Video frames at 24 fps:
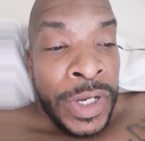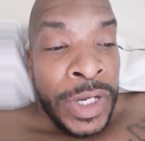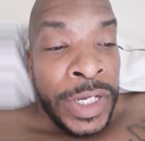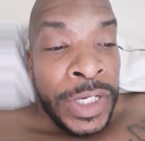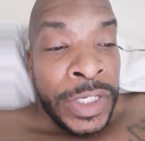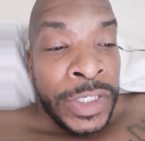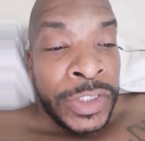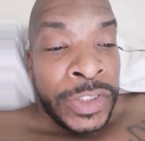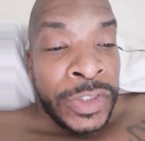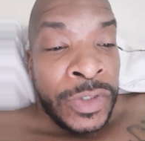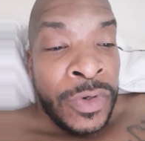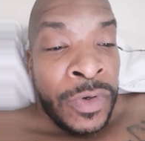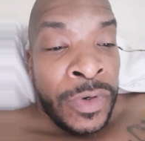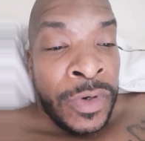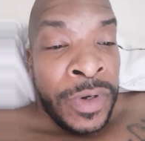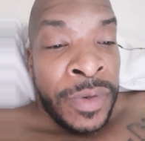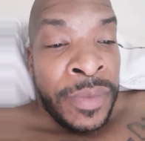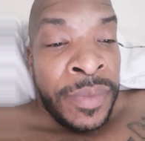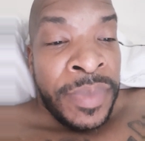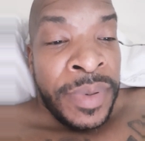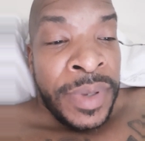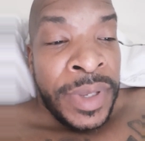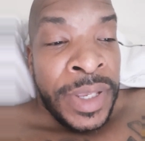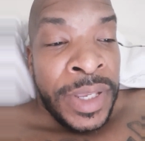is going to
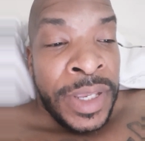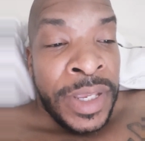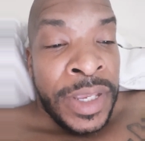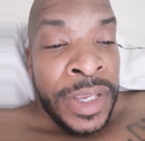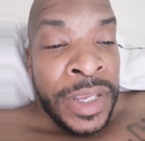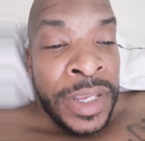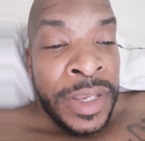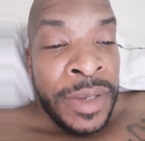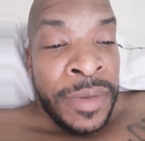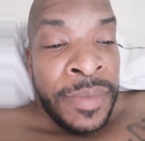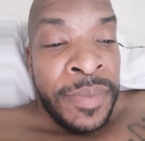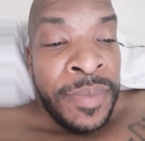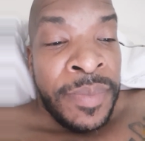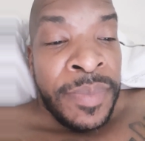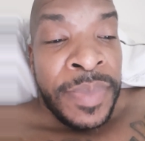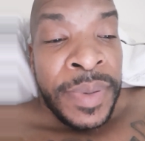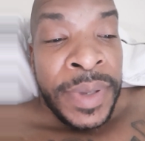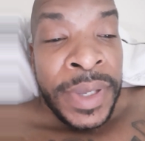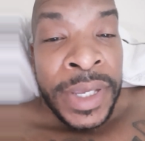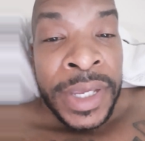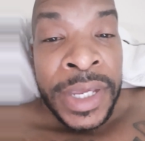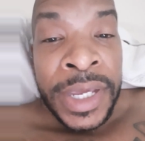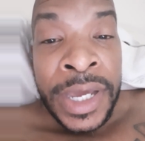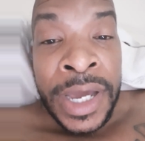be
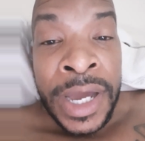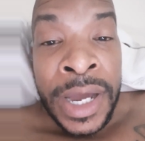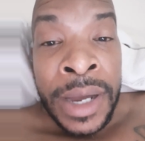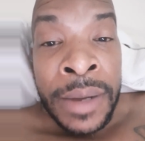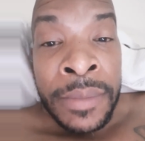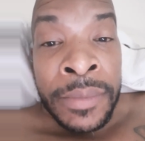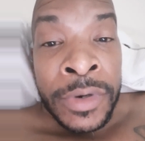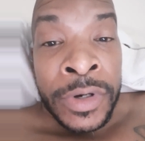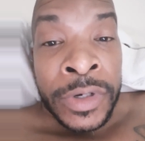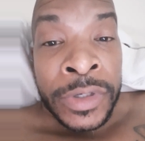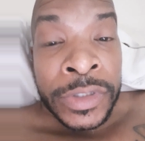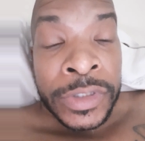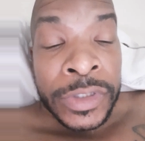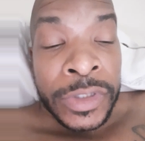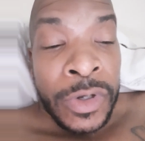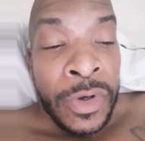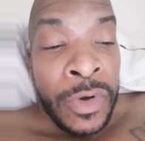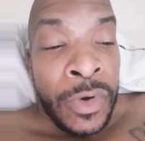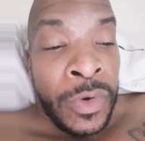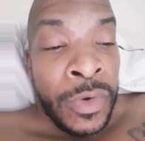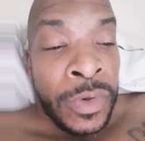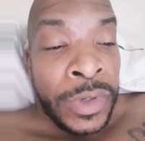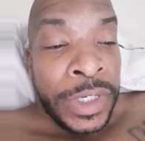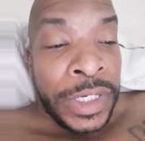Big Commerce
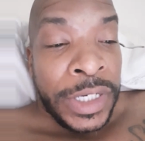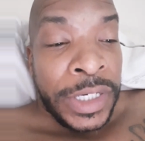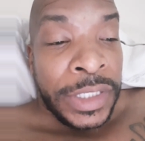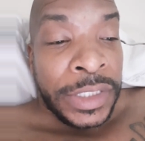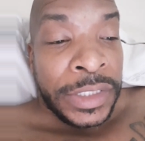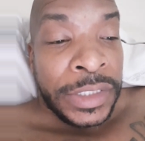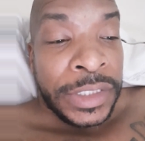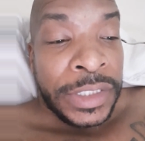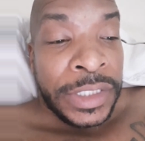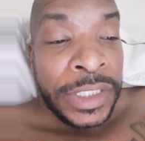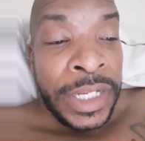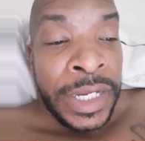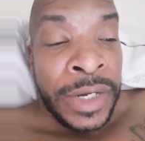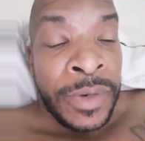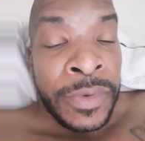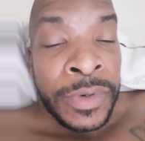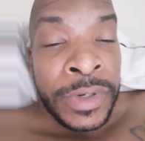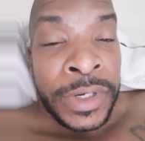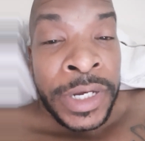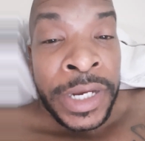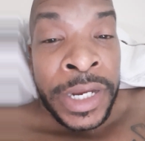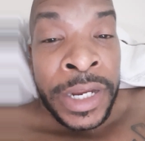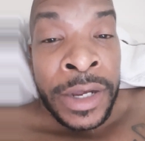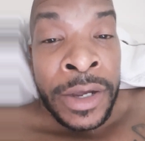Holdings. They were
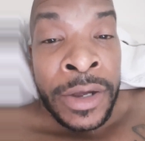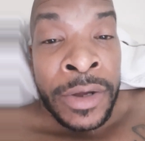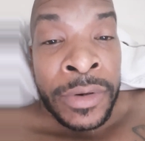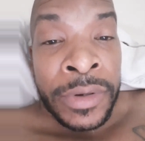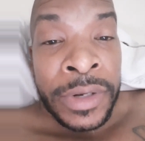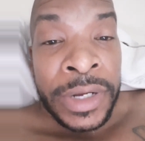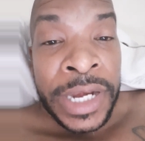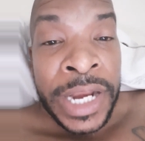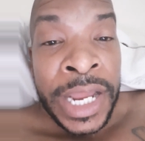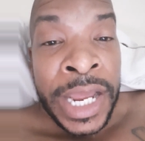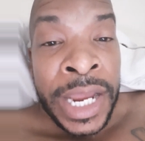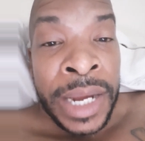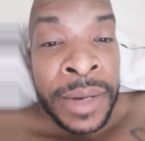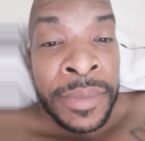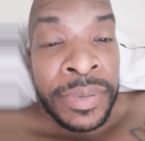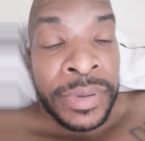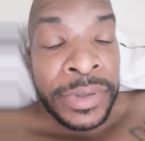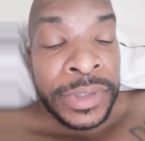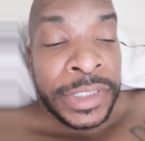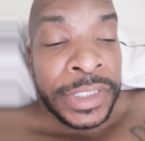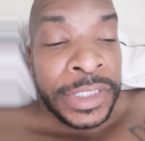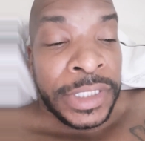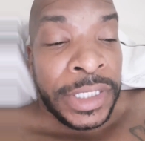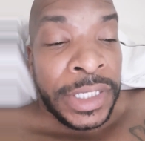down
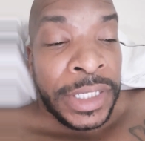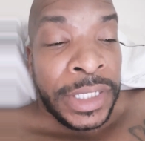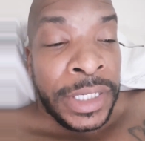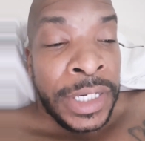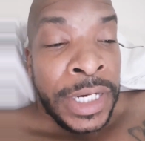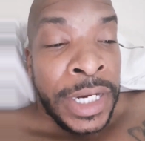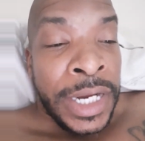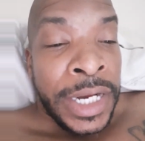9%.